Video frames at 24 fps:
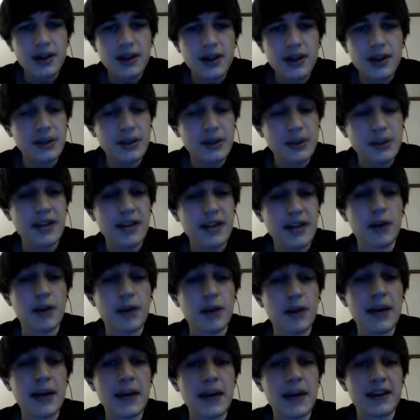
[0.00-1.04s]
Once again, I'll be
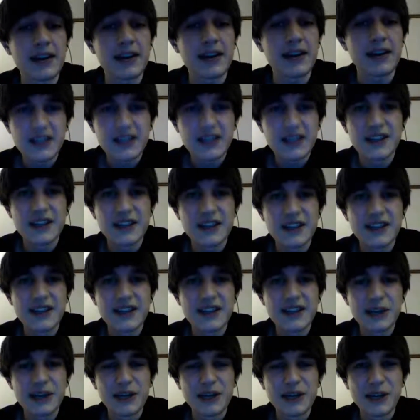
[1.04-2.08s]
back.
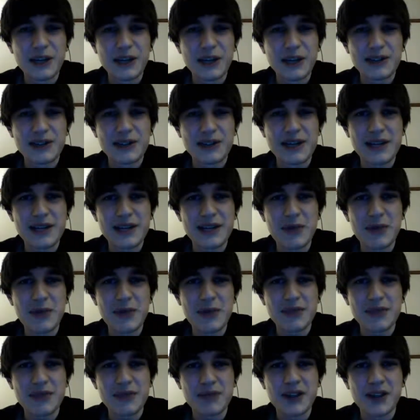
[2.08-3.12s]
Here we go, he's gotten to my
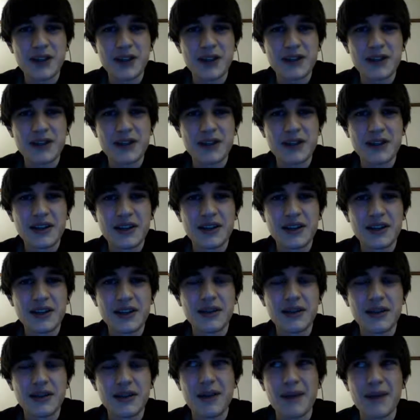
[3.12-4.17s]
best part.
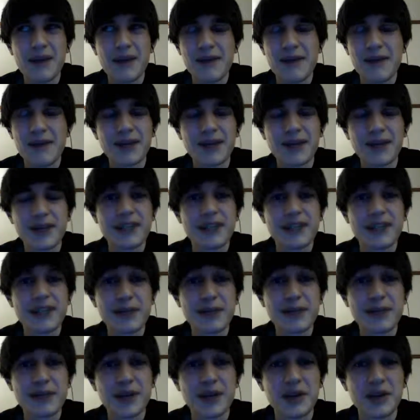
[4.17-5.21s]
Not my best part, his
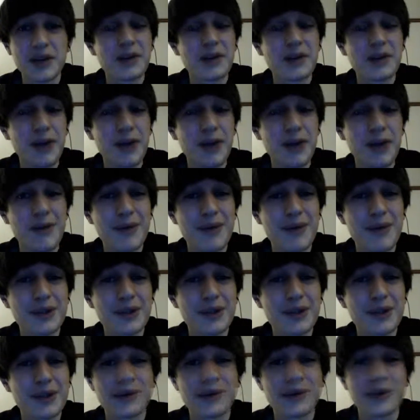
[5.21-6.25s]
best part. Part about
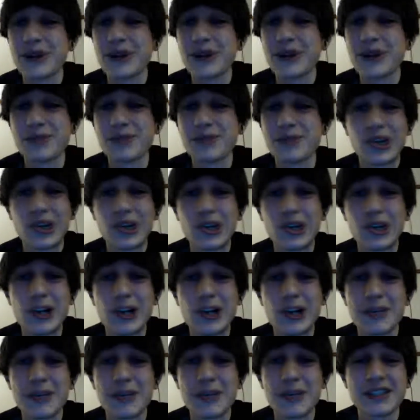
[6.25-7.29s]
Buddhists, where he calls them dirty, dirty
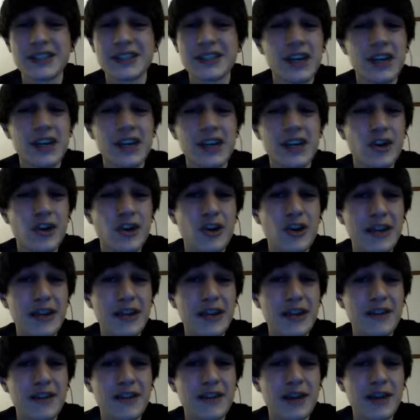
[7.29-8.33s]
hippies, who can be
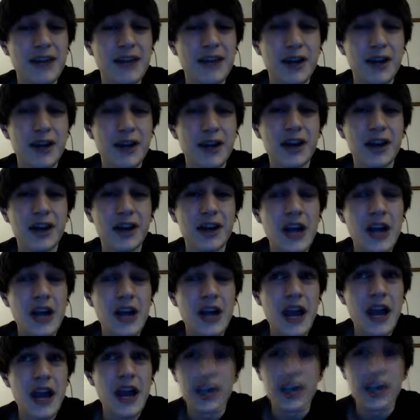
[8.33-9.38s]
identified by their
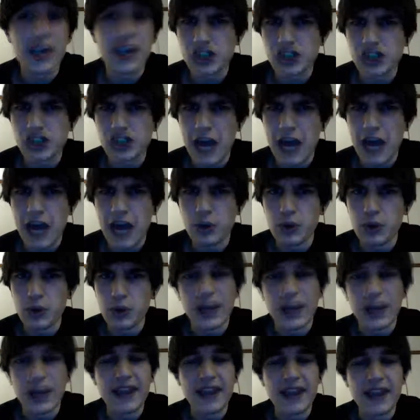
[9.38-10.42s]
Asian scowl
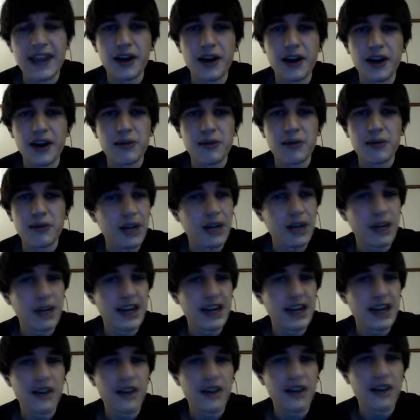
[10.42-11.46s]
and their braided
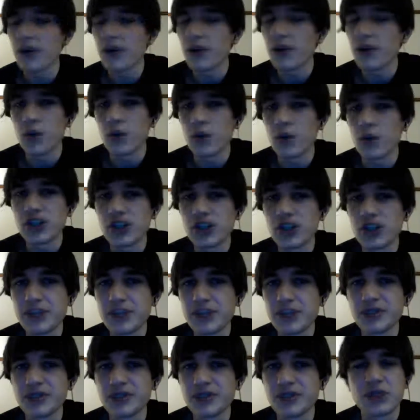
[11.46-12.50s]
hair and their orange
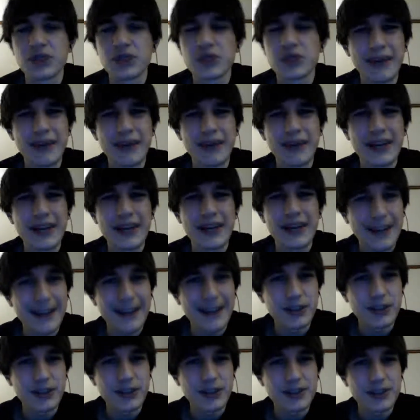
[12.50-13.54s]
jumpsuits, which, by the way, not
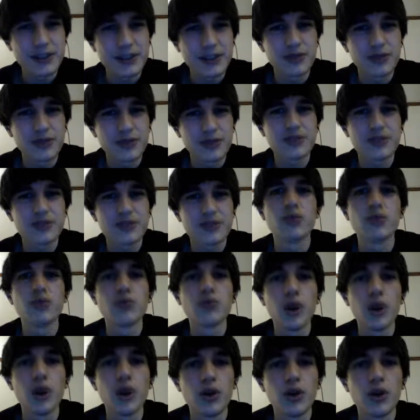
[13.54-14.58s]
jumpsuits,
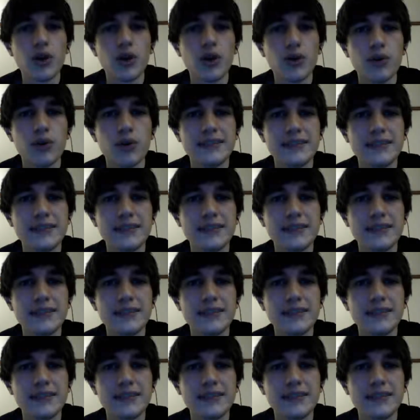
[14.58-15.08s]
robes.